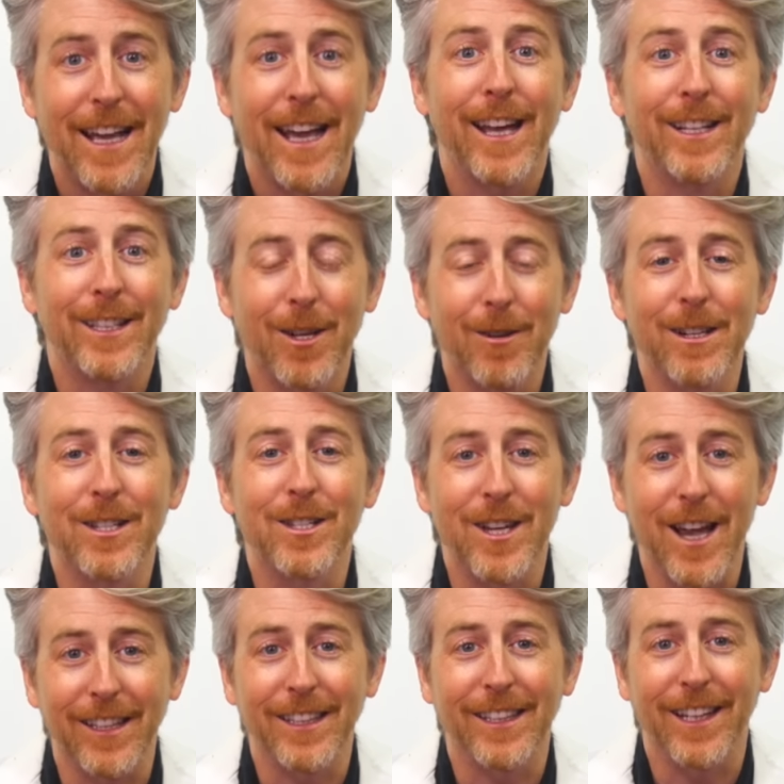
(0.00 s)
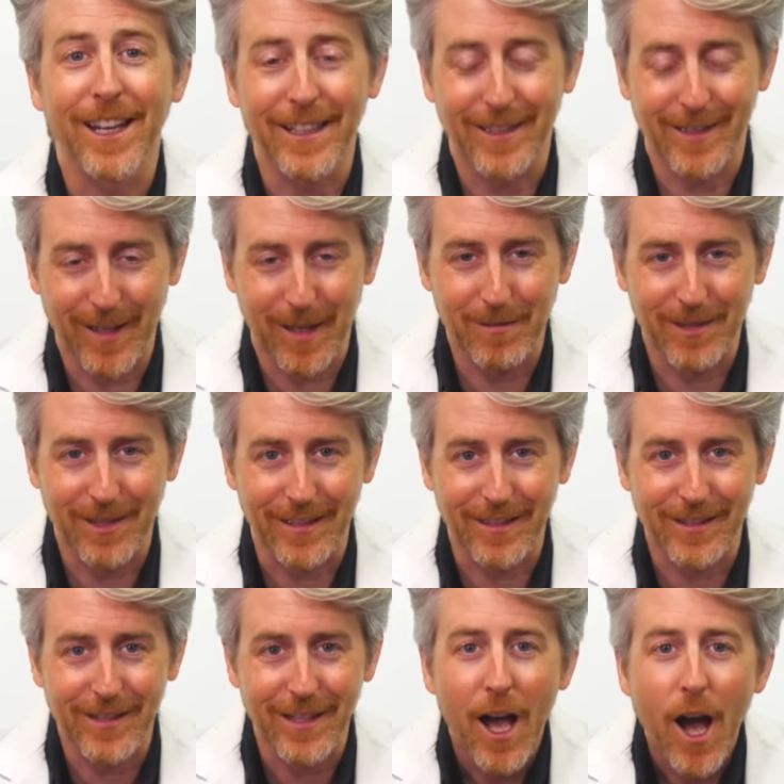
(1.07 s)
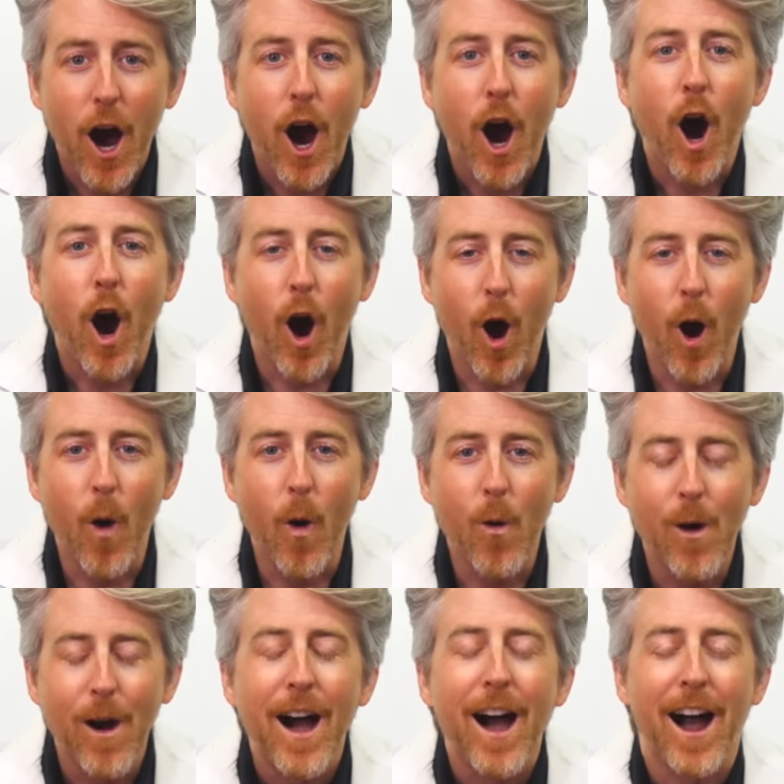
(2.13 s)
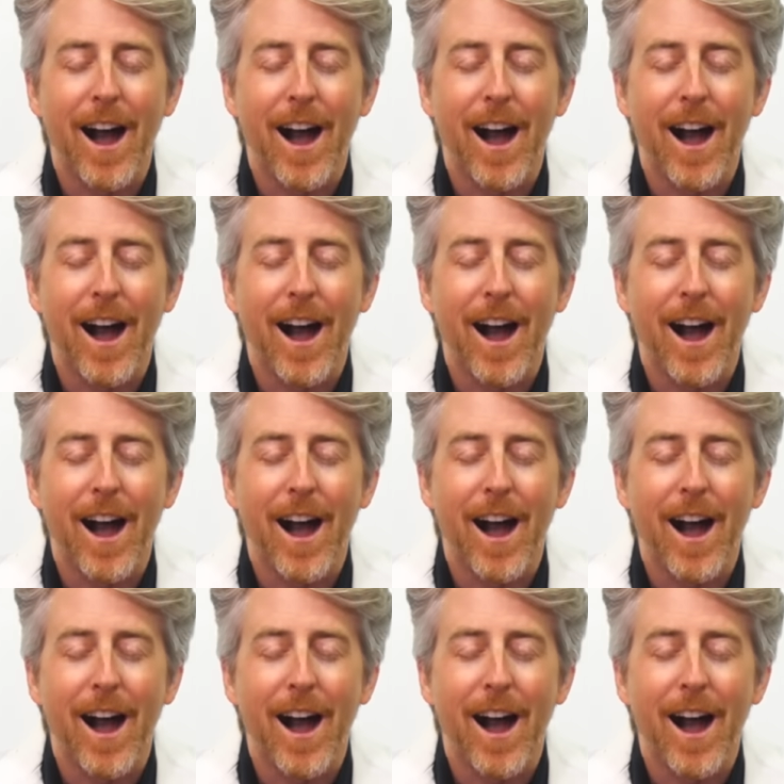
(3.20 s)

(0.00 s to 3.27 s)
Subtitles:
into a jelly-like substance. Oh